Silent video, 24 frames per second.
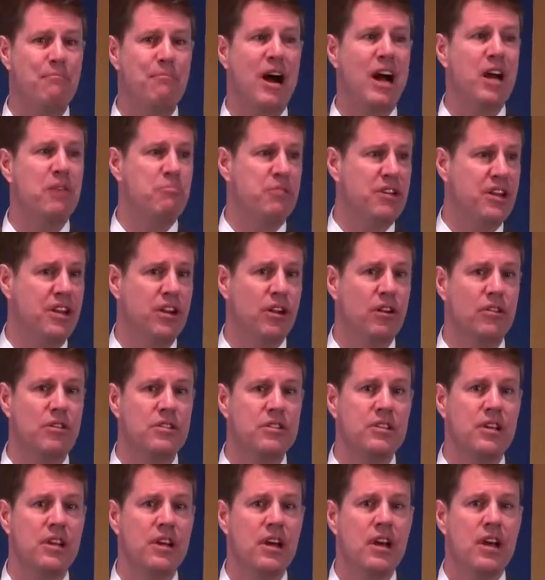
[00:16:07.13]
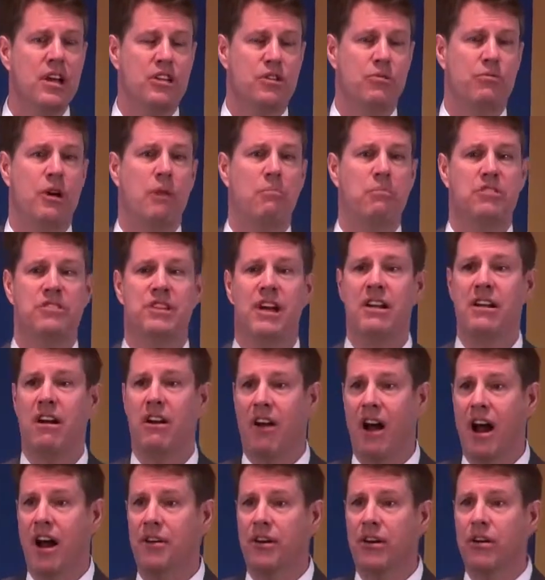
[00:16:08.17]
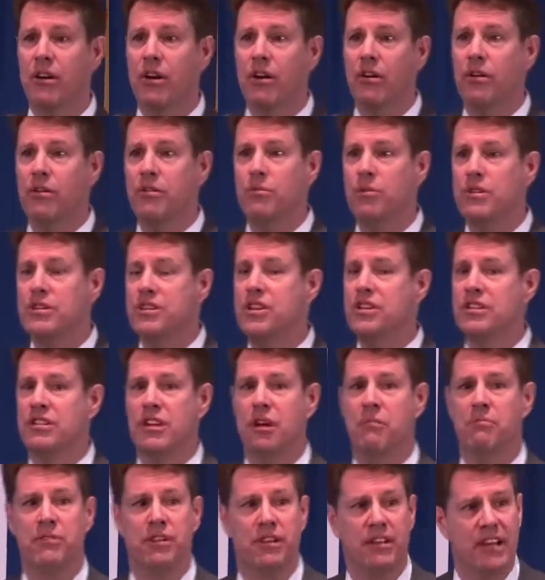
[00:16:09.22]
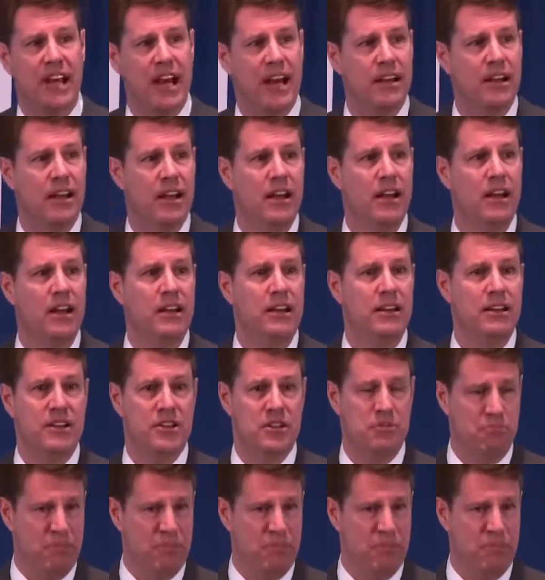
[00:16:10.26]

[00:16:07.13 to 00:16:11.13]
my peers to represent our honor code, which is something that is